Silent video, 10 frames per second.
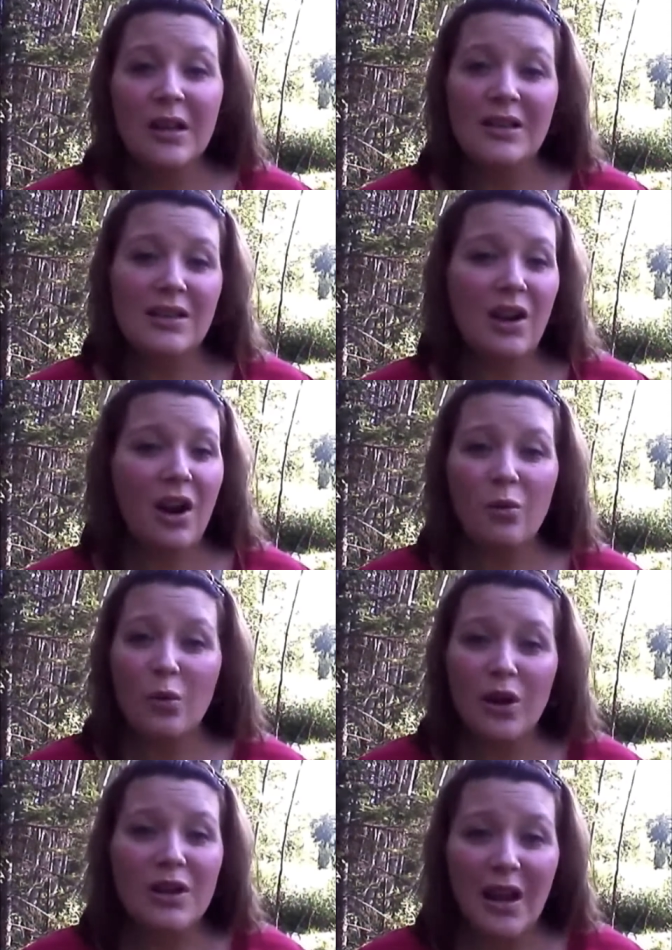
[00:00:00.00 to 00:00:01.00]
Is it hard
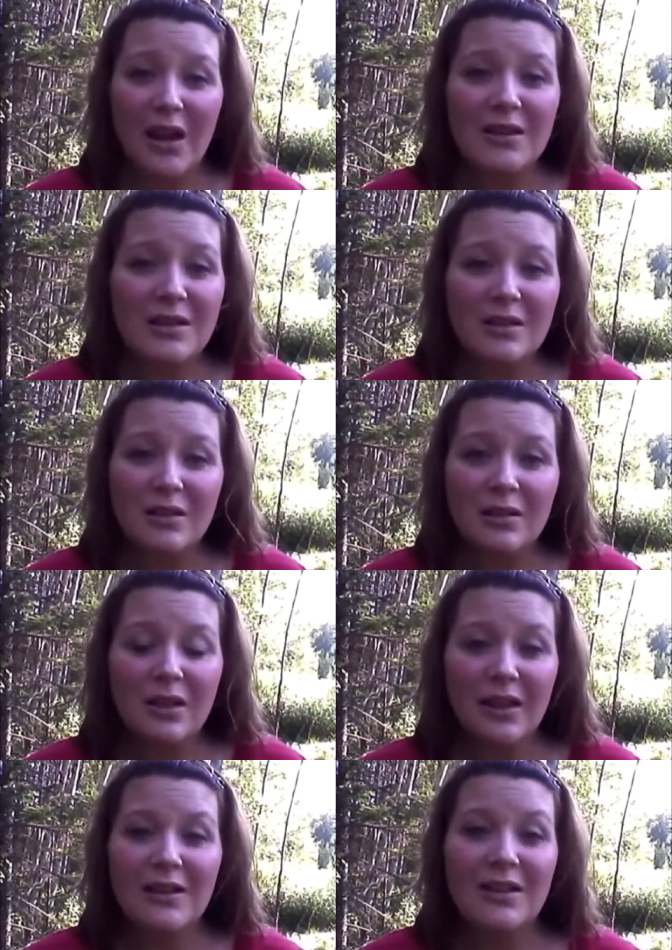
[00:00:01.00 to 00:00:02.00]
work? Yes,
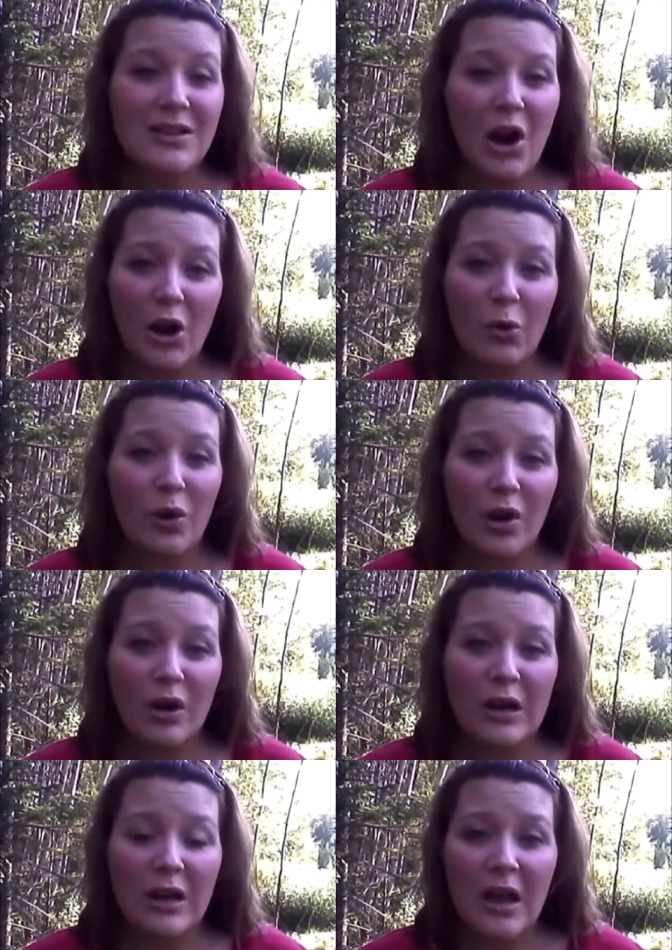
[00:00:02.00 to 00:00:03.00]
it is hard work.
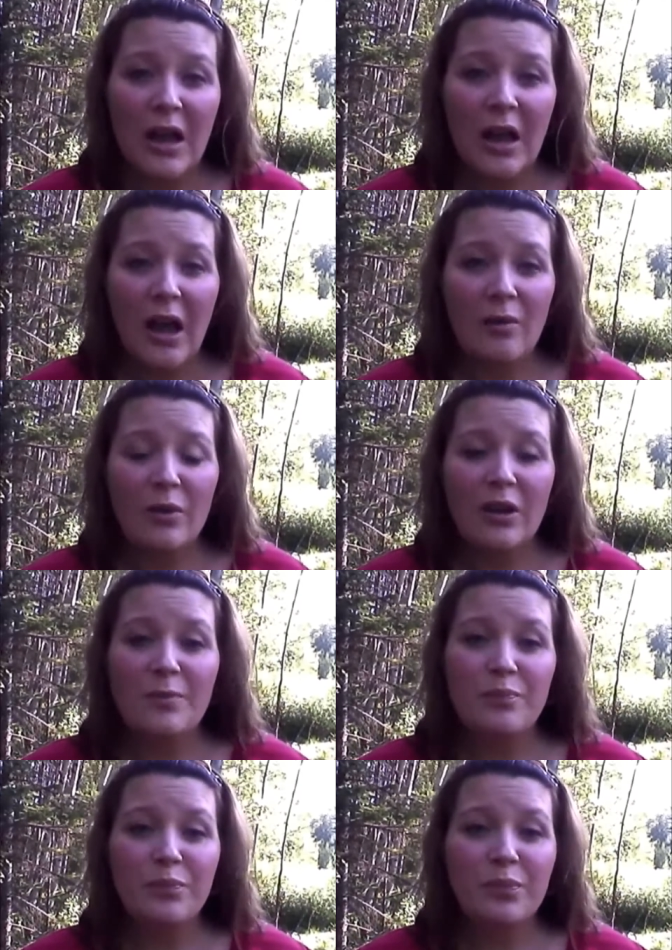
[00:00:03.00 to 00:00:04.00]
I
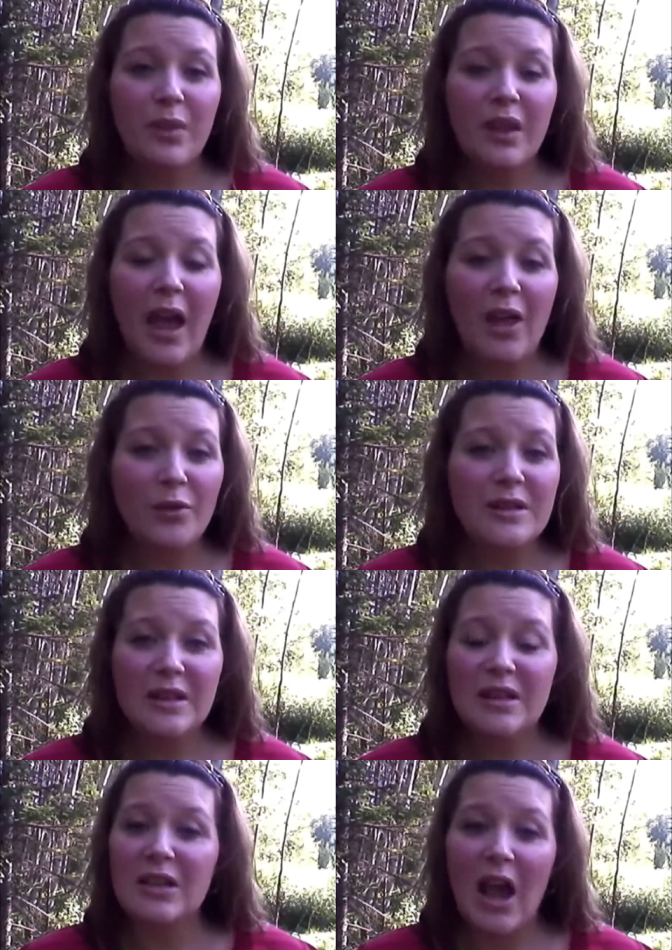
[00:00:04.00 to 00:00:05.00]
mean, calories
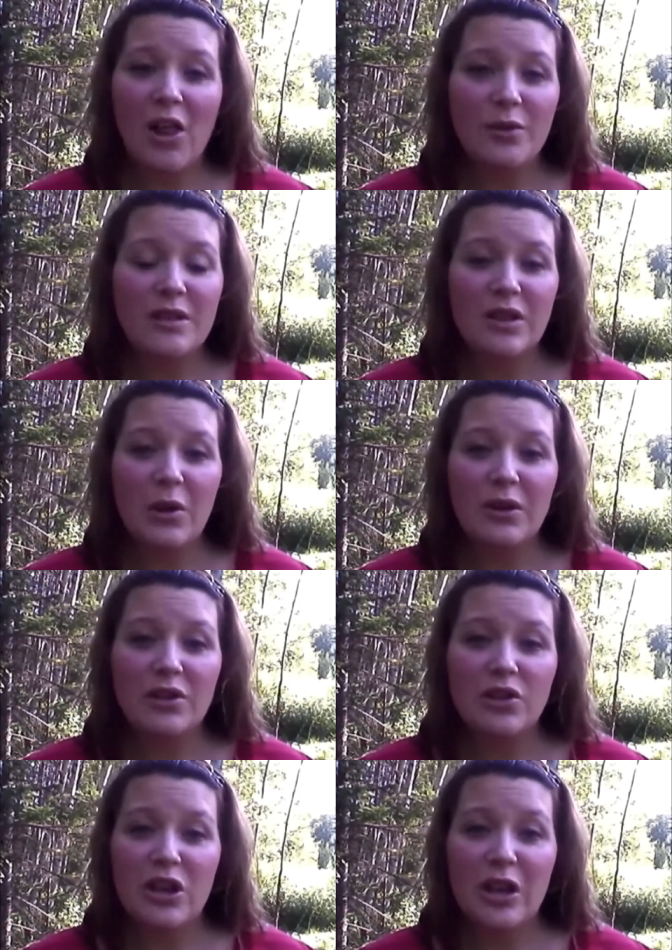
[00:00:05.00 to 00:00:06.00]
in, calories out at
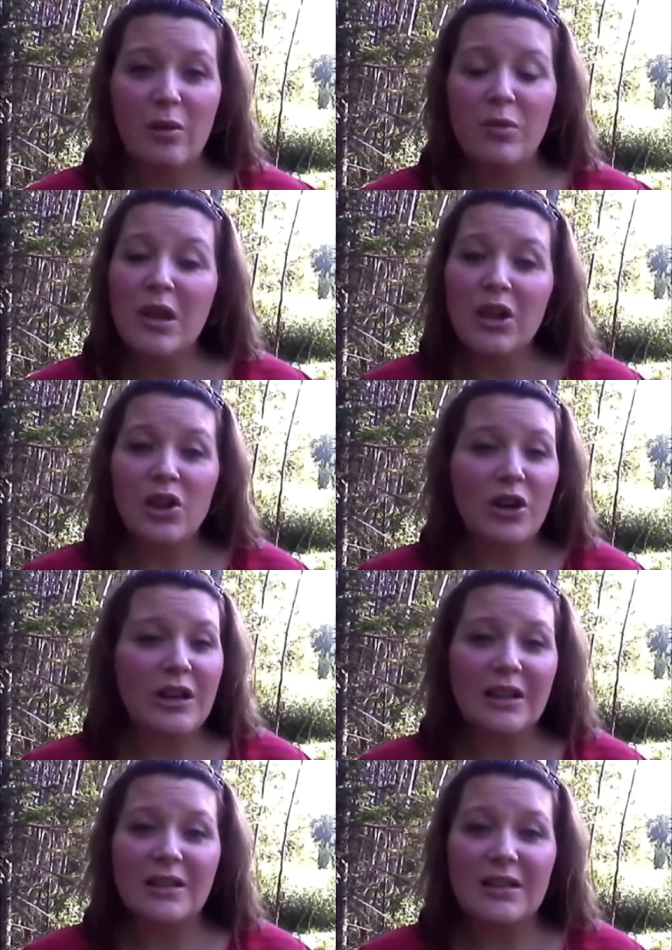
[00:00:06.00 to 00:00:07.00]
the gym, you're going
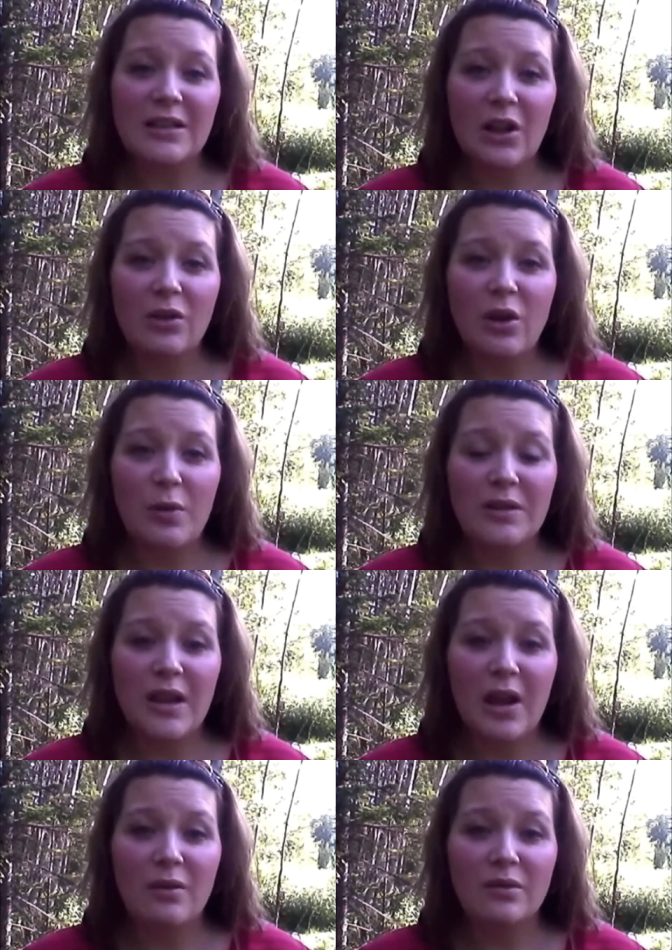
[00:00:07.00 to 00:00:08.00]
to get that scale going
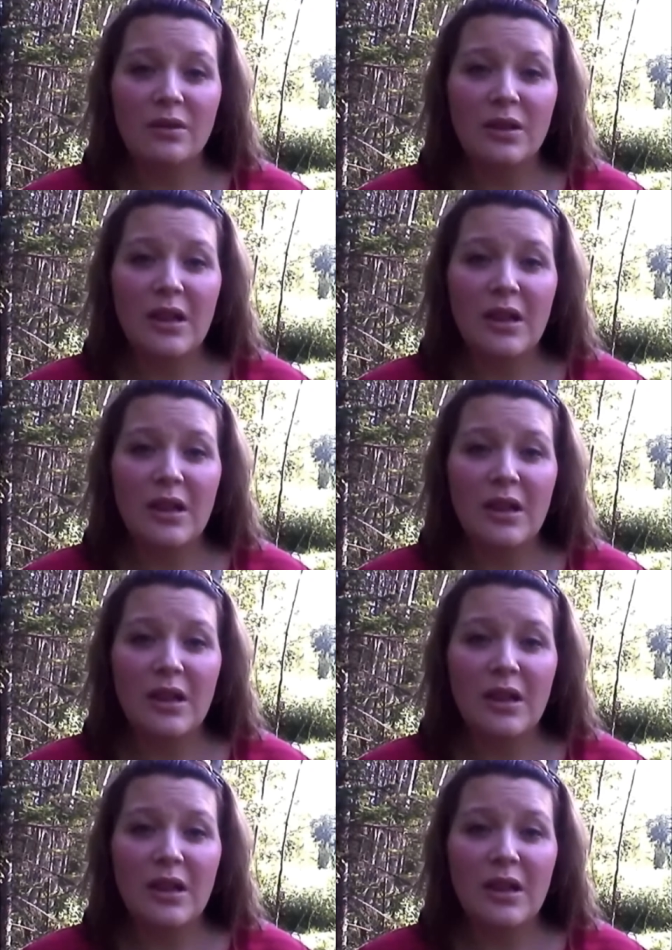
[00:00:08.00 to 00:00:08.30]
down.